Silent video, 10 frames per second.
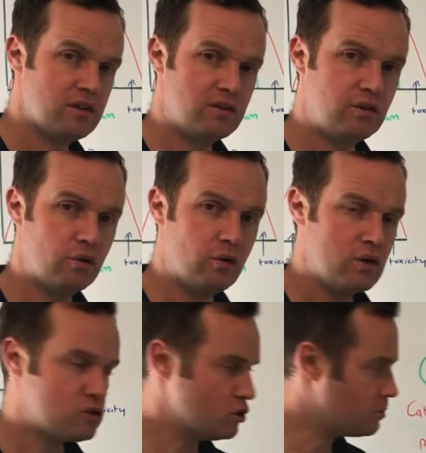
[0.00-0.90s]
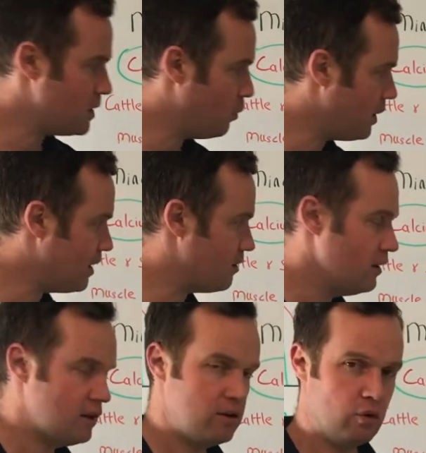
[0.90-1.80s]
you know, just be aware,
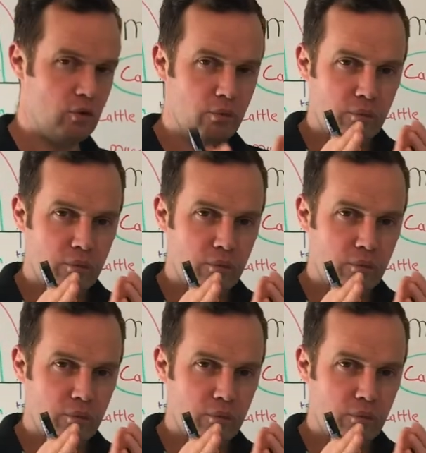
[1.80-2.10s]
you know,